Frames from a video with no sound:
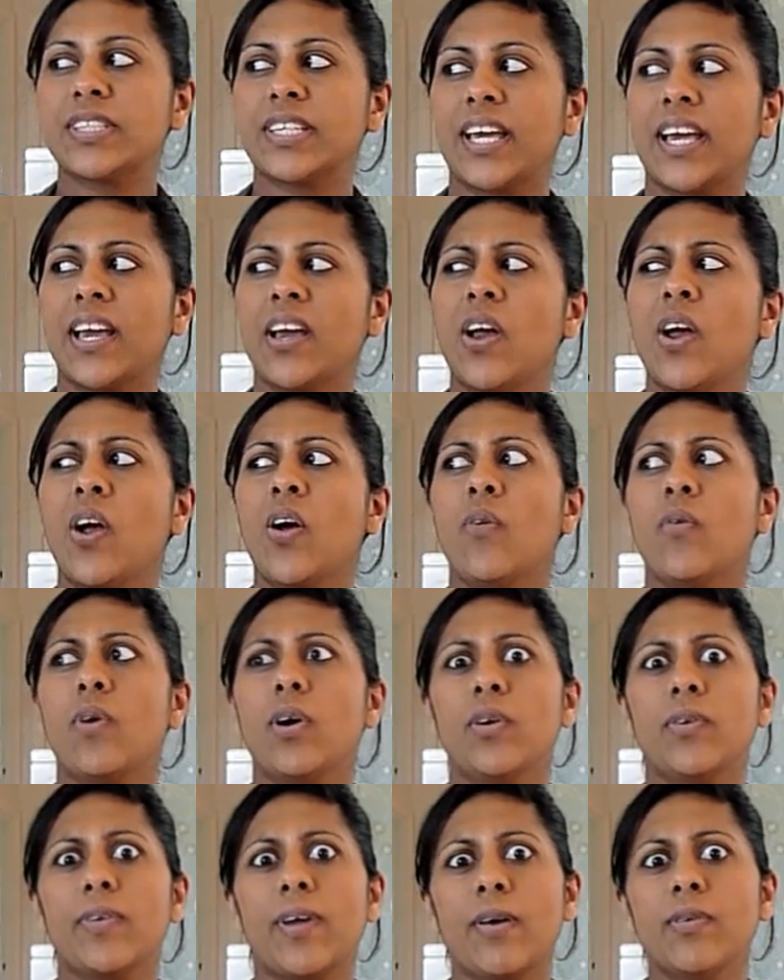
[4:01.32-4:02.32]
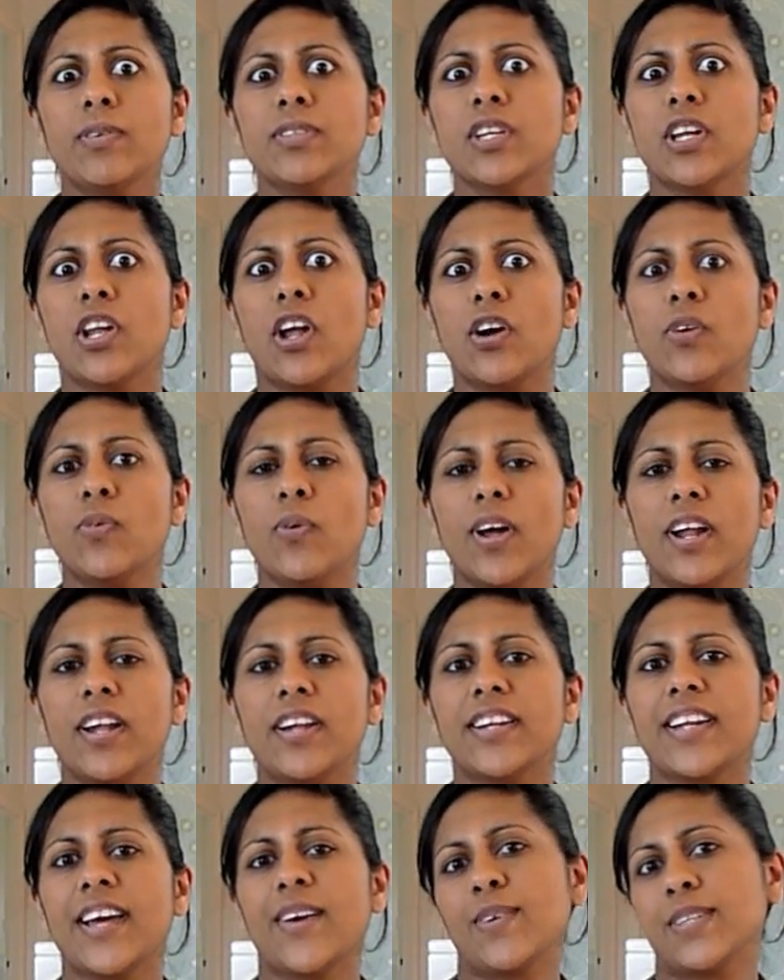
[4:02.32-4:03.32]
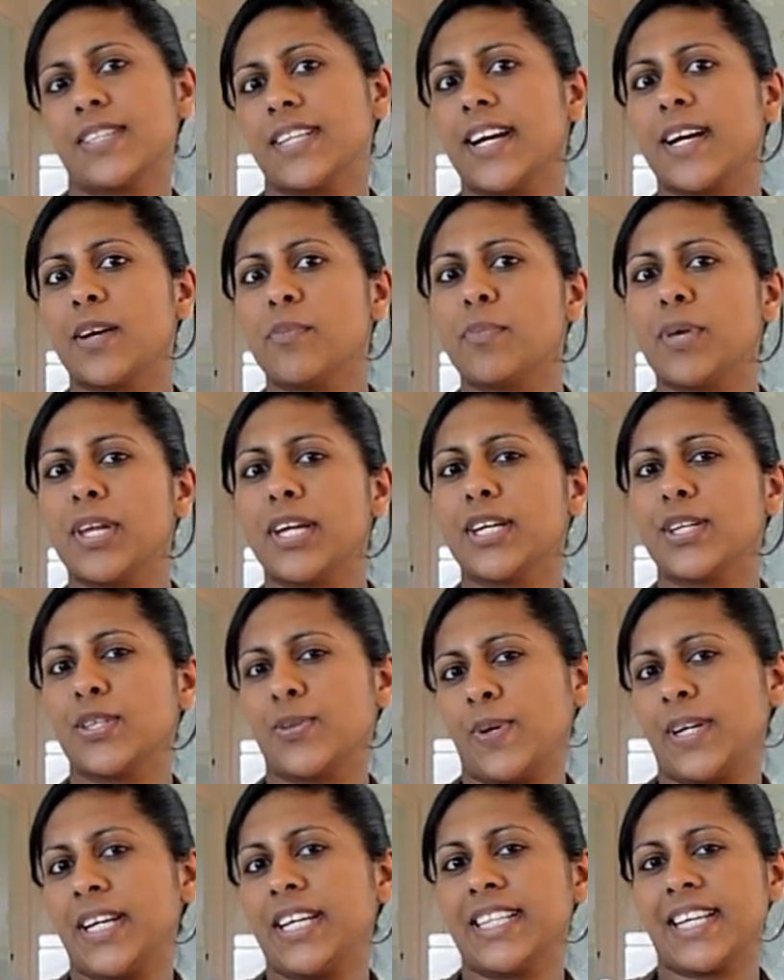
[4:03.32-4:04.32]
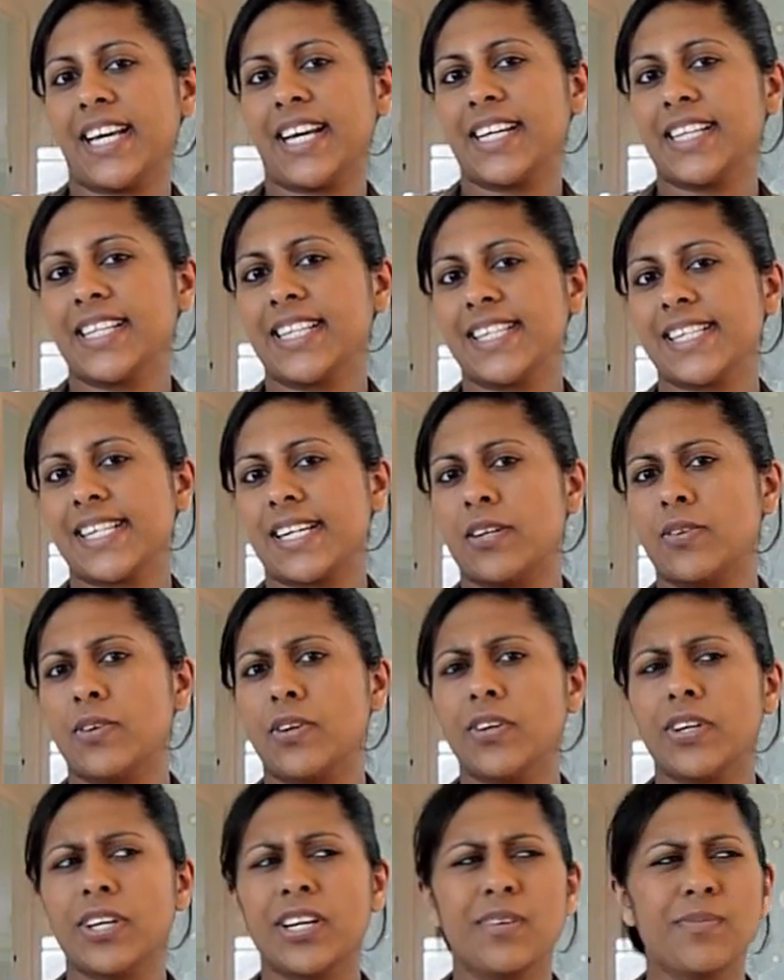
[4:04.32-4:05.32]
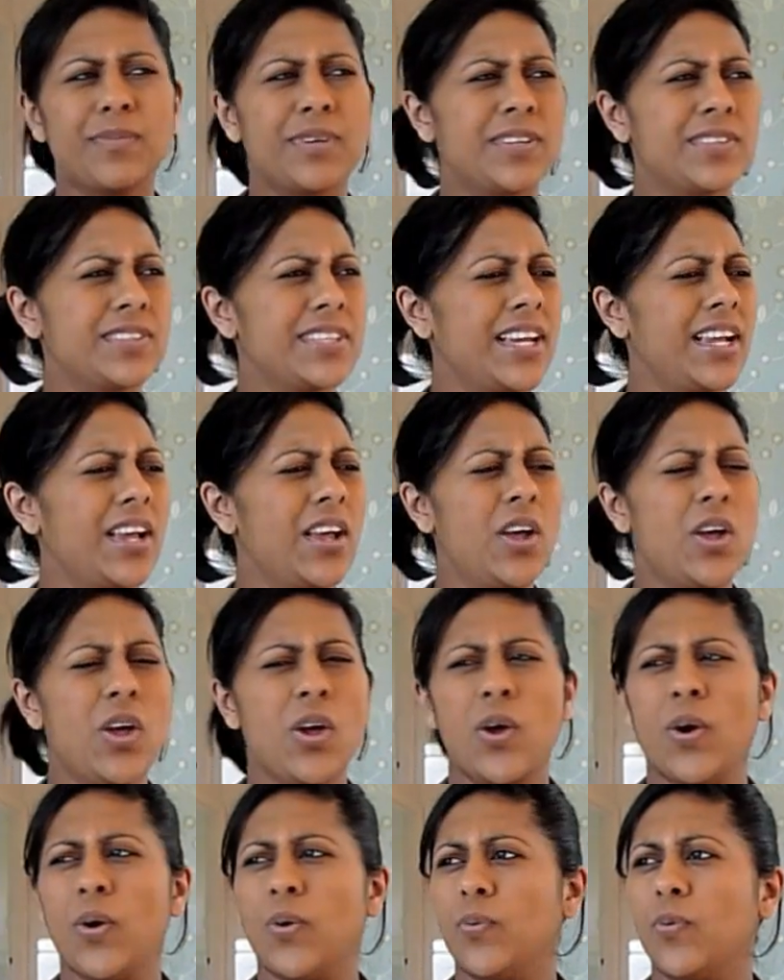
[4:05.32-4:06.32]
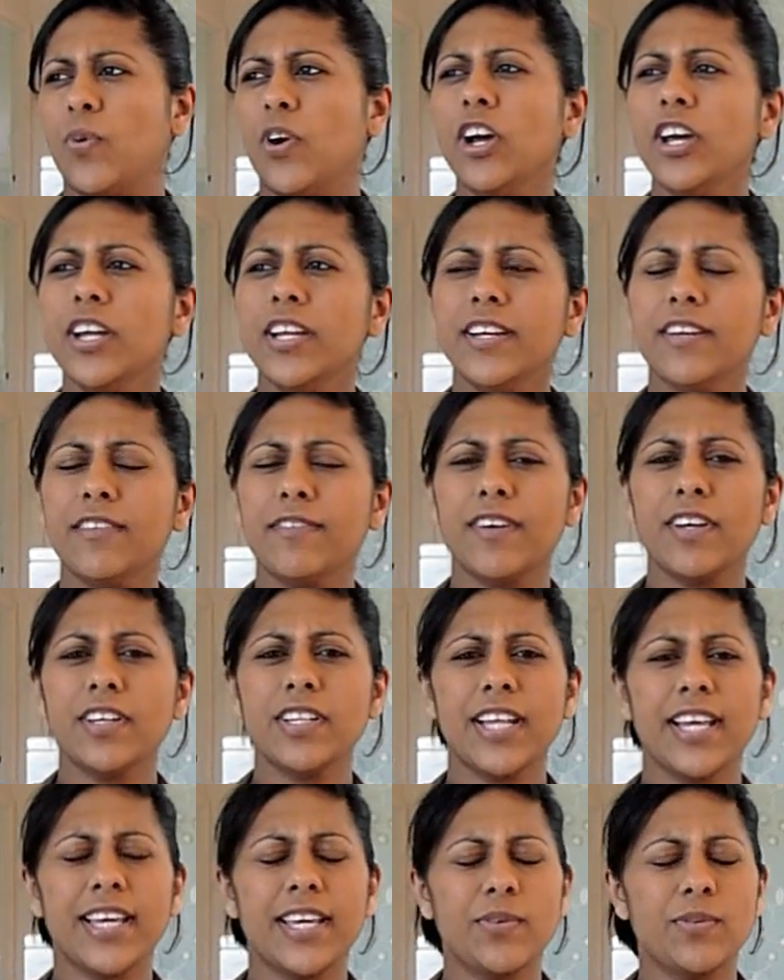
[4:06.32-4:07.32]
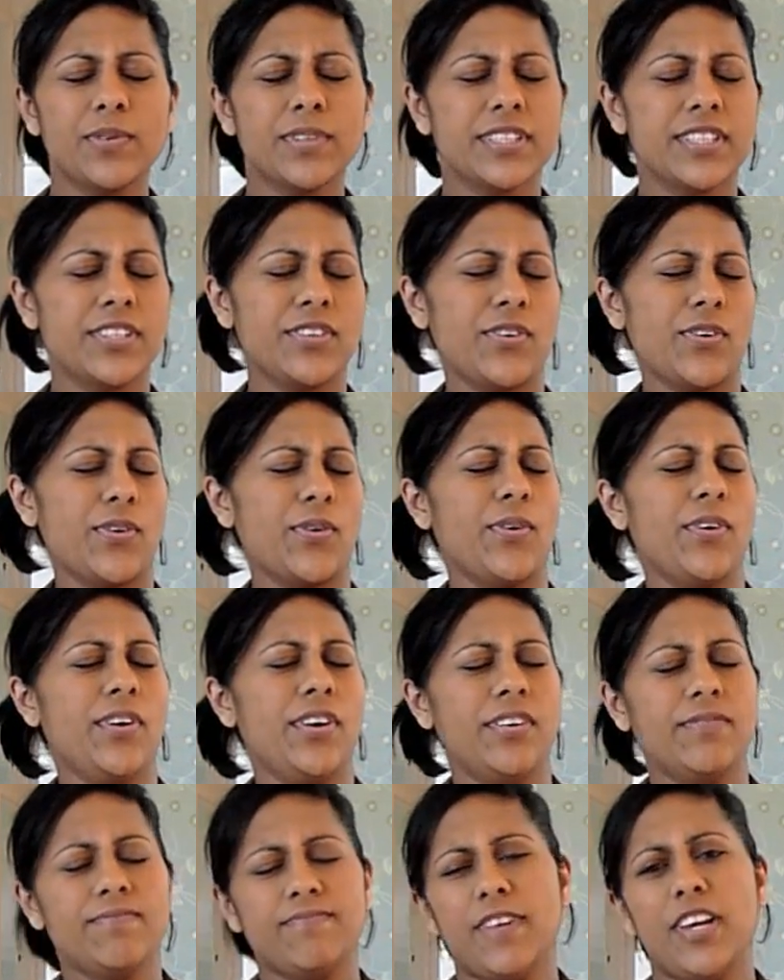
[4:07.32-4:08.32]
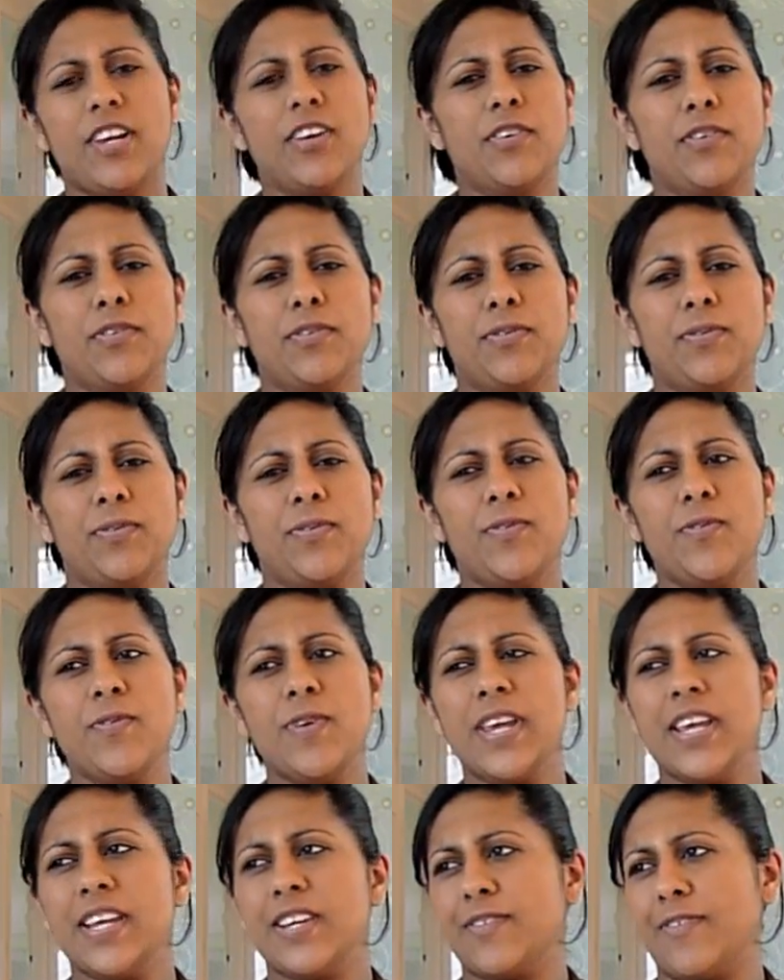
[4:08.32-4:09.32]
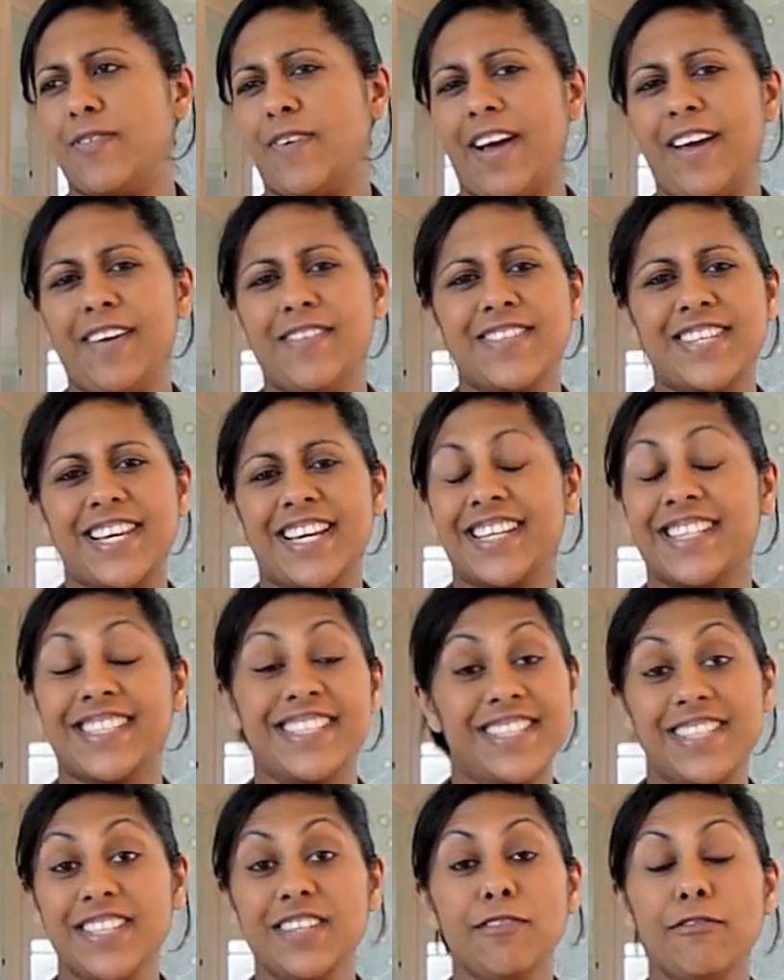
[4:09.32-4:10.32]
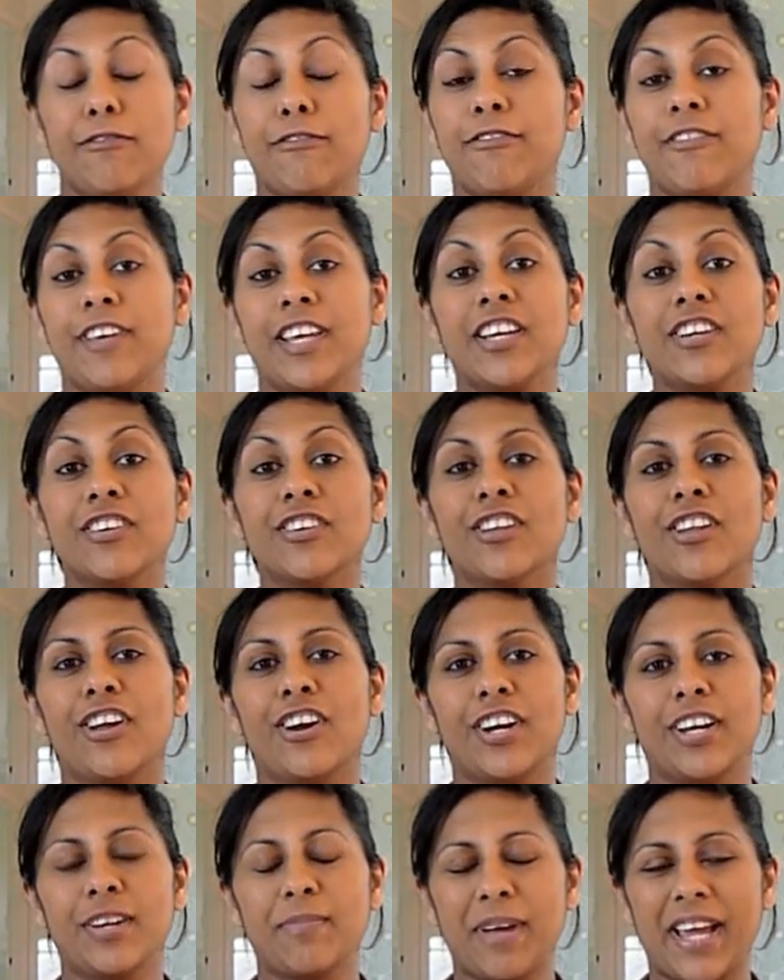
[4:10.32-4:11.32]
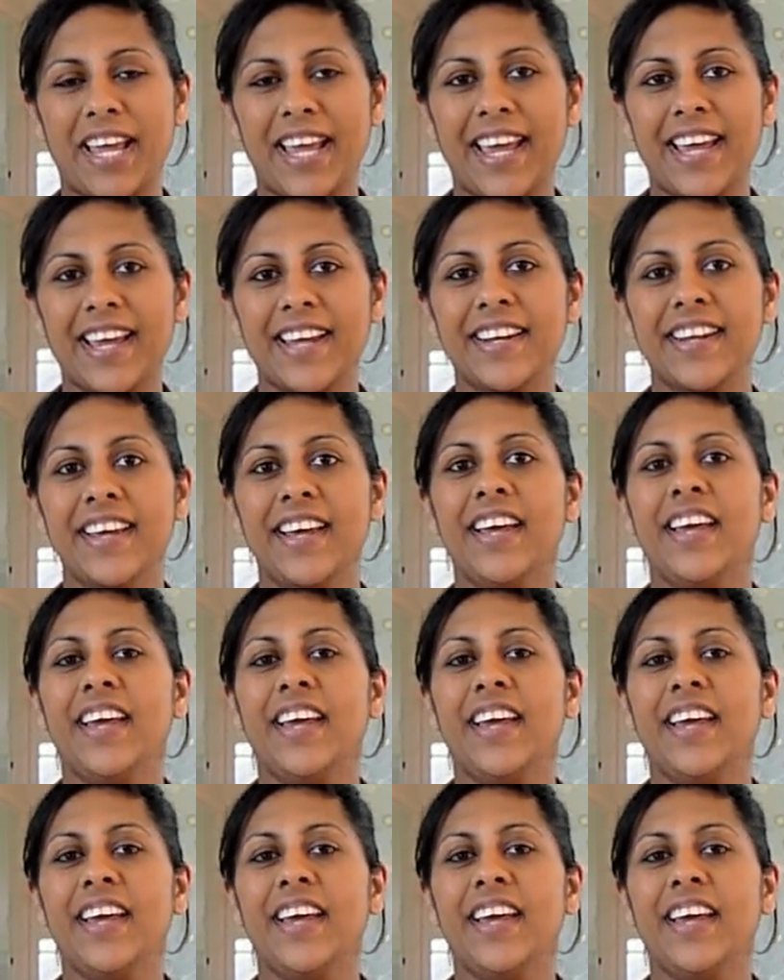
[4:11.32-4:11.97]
say, oh, that was a long one, that was like 1 minute 20 seconds, and I would look at him and I was like, what? It felt like it was, I don't know, 3 to 5 seconds. It didn't feel long in my head.